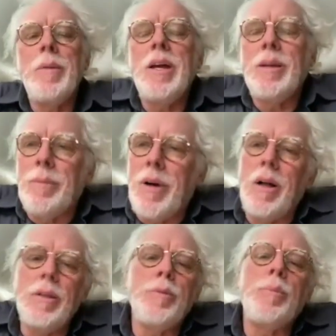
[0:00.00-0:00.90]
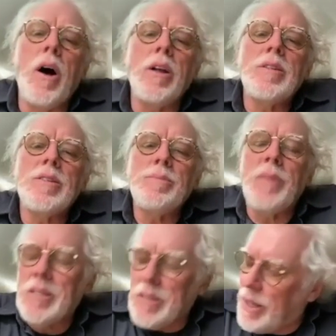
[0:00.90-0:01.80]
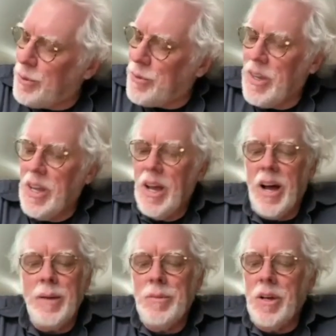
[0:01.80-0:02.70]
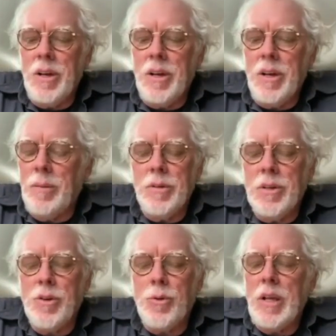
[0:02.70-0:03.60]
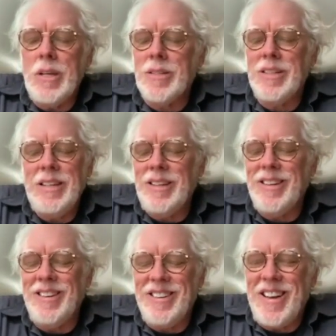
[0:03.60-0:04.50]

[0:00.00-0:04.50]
make all the parts myself. I'm a, I'm a crazy. Uh,